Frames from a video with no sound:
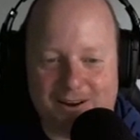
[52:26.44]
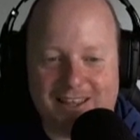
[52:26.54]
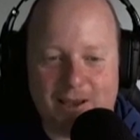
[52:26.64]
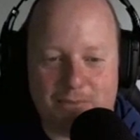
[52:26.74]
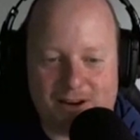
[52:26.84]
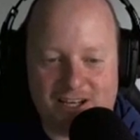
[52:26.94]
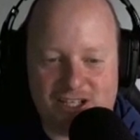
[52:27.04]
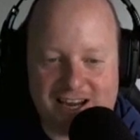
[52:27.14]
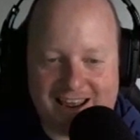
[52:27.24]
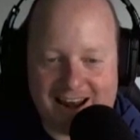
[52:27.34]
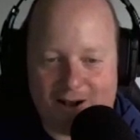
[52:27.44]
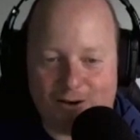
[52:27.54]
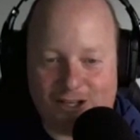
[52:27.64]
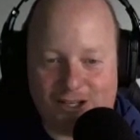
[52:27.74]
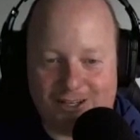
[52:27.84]
You really appreciate
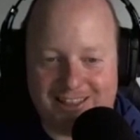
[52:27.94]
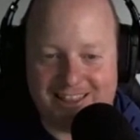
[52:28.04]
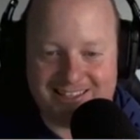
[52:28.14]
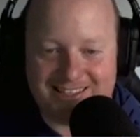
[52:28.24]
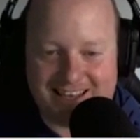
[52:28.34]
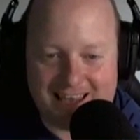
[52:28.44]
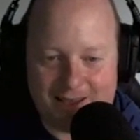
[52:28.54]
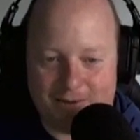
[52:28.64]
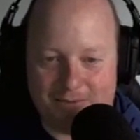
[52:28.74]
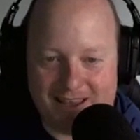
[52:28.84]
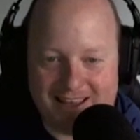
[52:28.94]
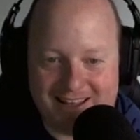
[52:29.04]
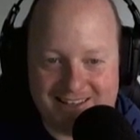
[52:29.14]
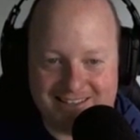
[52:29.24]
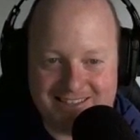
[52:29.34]
how good this game
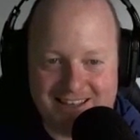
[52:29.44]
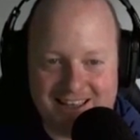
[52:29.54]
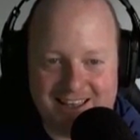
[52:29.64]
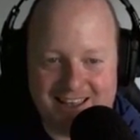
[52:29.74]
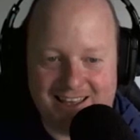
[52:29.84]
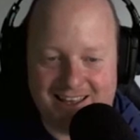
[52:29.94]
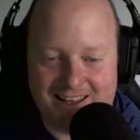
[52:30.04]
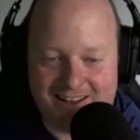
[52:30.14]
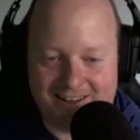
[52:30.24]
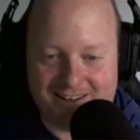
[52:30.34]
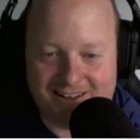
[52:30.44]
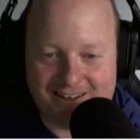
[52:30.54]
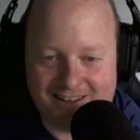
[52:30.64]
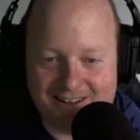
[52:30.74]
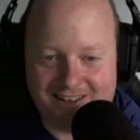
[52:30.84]
is.
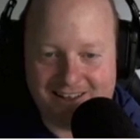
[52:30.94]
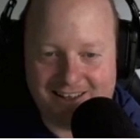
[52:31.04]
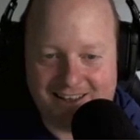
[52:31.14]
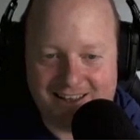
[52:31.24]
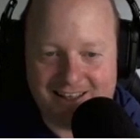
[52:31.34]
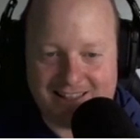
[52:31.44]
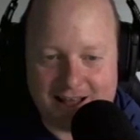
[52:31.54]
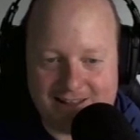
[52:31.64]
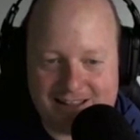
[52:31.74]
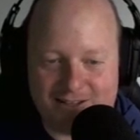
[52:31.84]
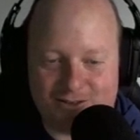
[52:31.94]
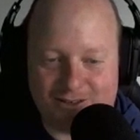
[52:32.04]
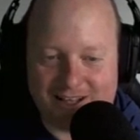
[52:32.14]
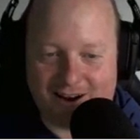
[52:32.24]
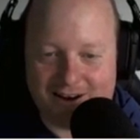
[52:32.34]
That's
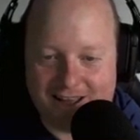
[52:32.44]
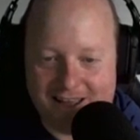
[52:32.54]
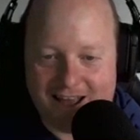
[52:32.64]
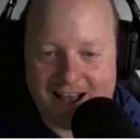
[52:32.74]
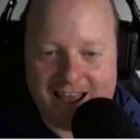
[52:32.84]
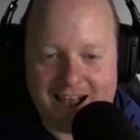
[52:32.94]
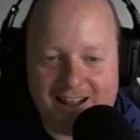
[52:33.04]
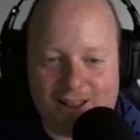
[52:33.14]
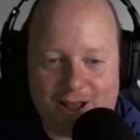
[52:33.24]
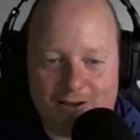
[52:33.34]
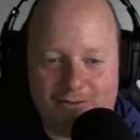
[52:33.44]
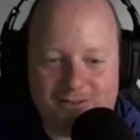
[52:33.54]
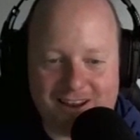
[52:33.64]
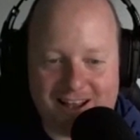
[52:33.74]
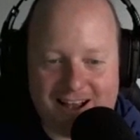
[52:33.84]
really hard. I
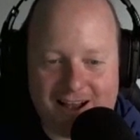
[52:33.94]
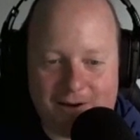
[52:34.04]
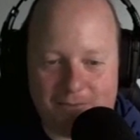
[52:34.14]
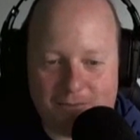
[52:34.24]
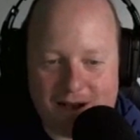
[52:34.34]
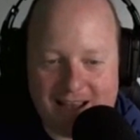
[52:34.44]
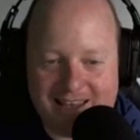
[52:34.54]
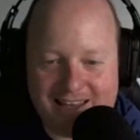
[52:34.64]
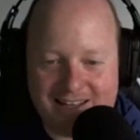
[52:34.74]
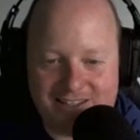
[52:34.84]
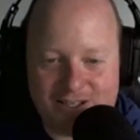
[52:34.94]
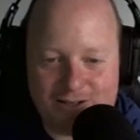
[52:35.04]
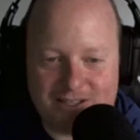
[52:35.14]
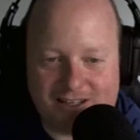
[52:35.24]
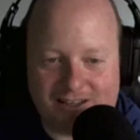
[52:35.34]
loved my kids
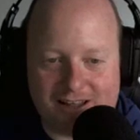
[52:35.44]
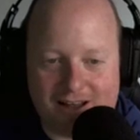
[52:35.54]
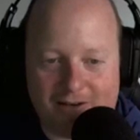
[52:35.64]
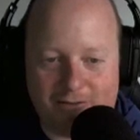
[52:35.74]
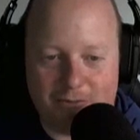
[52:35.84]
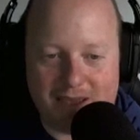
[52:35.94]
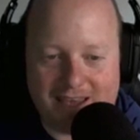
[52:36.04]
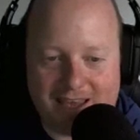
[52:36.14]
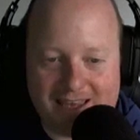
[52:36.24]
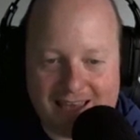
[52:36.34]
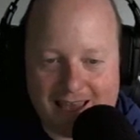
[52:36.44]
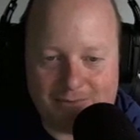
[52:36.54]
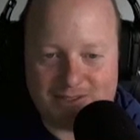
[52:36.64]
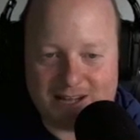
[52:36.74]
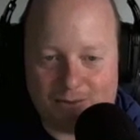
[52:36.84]
used to love making
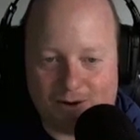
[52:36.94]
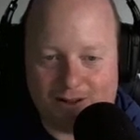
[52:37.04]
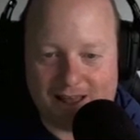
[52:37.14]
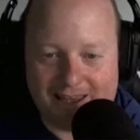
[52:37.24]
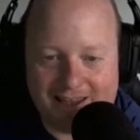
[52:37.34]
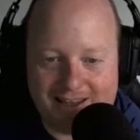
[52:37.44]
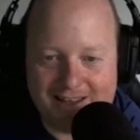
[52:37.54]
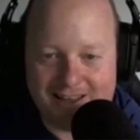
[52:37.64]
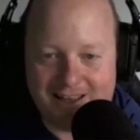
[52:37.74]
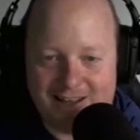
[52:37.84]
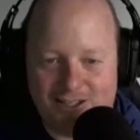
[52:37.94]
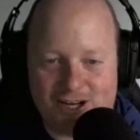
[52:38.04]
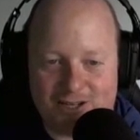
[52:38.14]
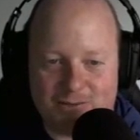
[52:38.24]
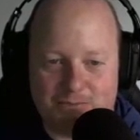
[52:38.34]
games that were like
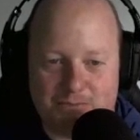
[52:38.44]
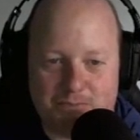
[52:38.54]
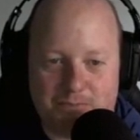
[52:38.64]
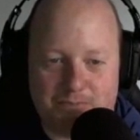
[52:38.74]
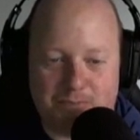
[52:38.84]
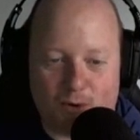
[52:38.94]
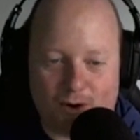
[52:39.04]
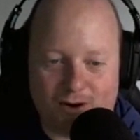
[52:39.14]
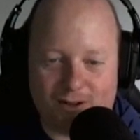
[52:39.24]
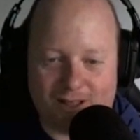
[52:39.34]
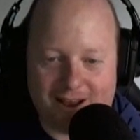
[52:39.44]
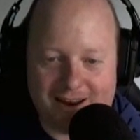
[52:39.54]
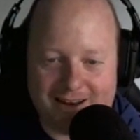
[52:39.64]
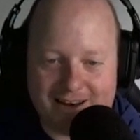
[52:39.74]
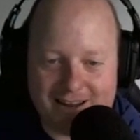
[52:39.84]
just
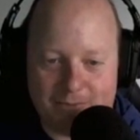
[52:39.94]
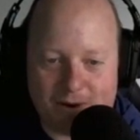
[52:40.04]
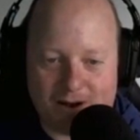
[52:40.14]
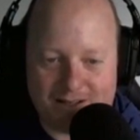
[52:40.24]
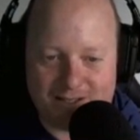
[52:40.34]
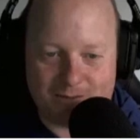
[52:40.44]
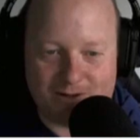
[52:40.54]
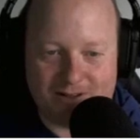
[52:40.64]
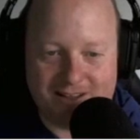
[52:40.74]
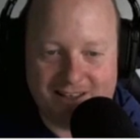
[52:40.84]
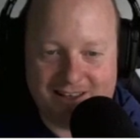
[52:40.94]
borderline impossible.